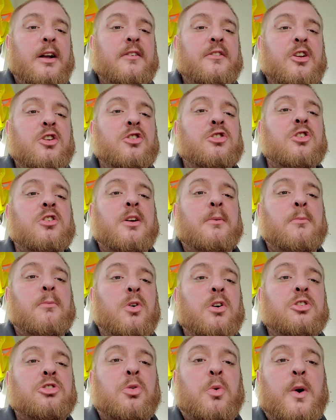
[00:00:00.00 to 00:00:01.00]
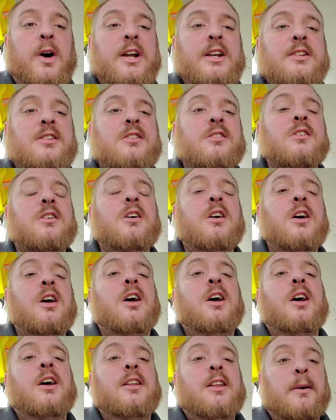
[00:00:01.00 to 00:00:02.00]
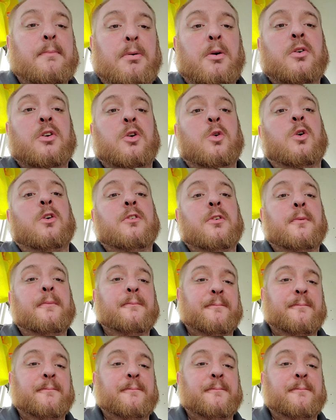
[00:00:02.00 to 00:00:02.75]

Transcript: If you do that more than twice, they pull you over,